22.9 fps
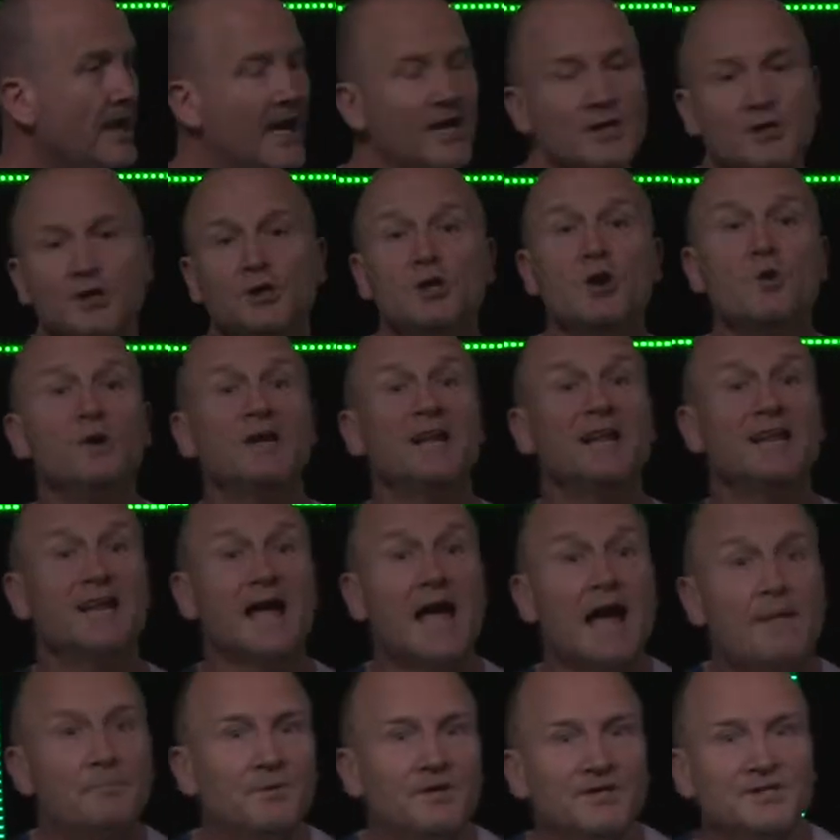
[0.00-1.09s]
And you know when it
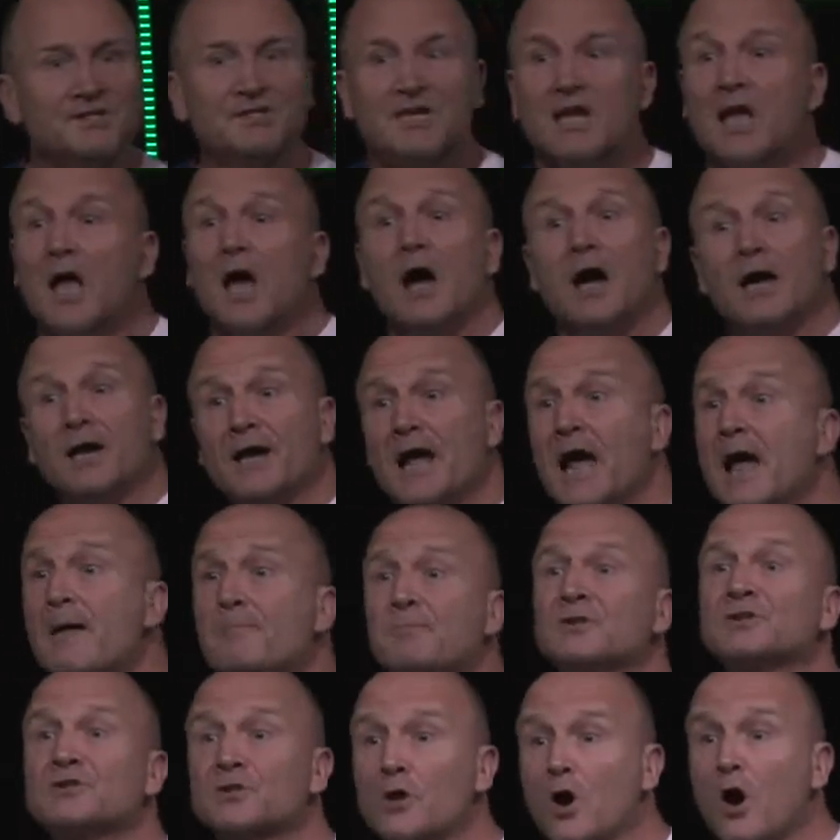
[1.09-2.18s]
happens? It
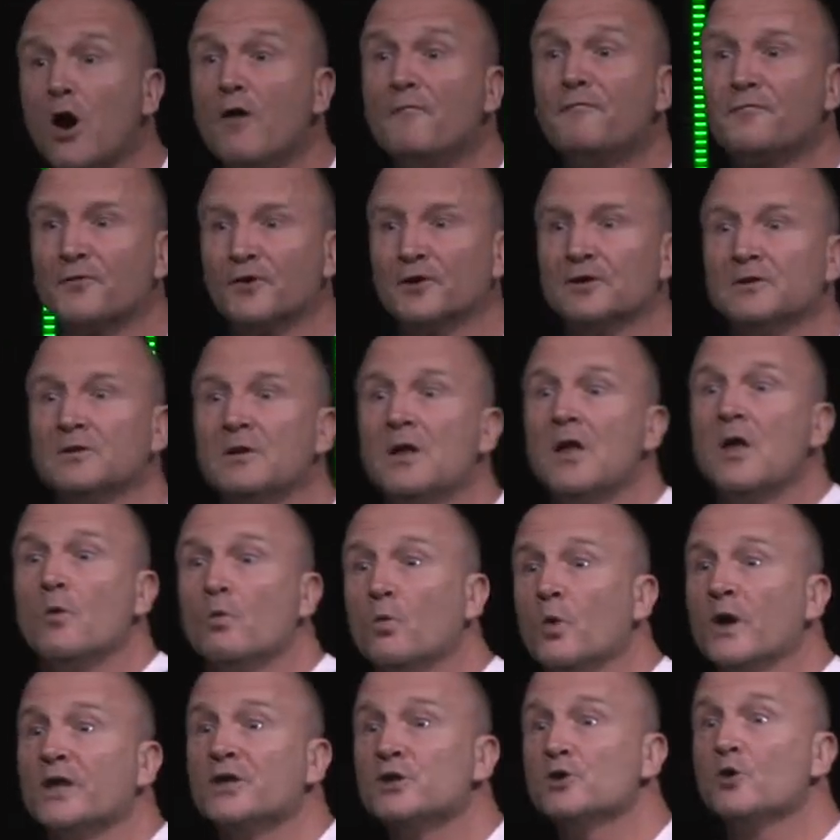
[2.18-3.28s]
happens often
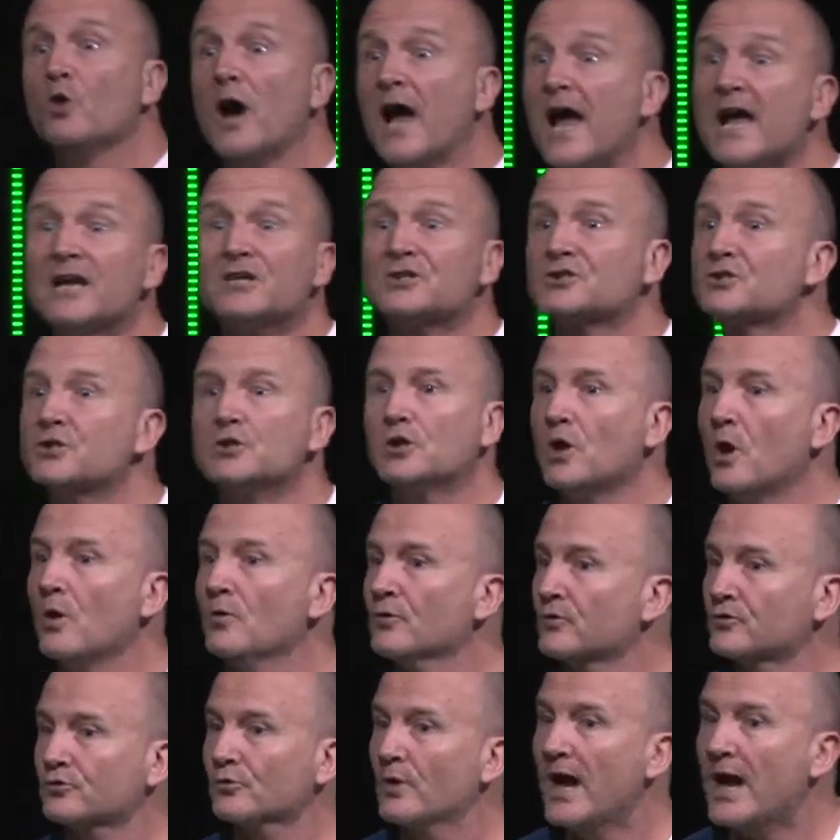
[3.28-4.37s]
when you're actually
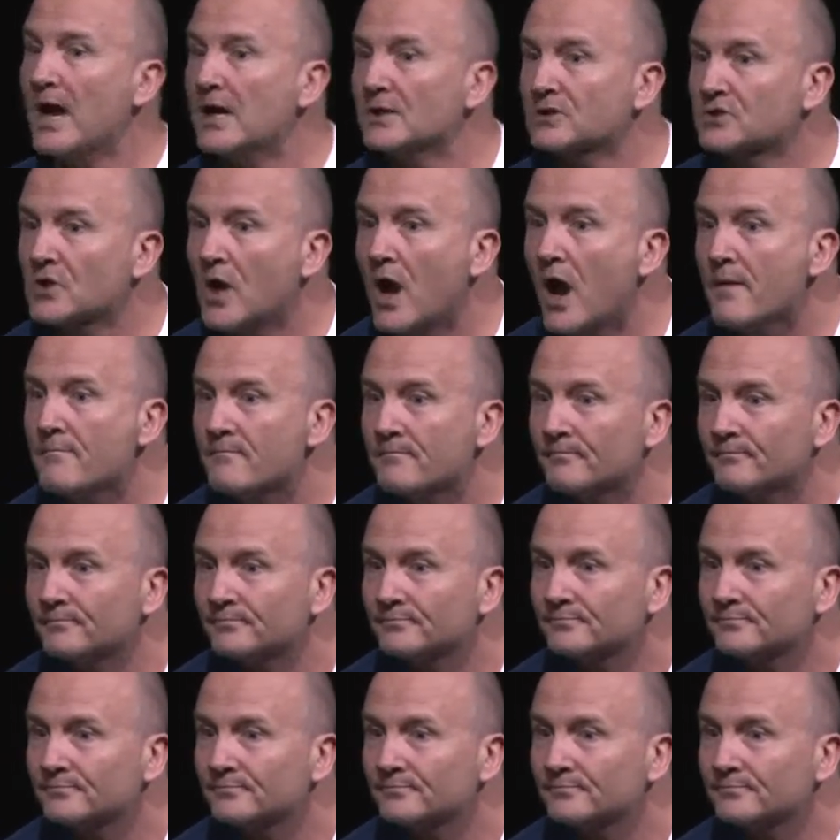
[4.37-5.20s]
going through a hard time.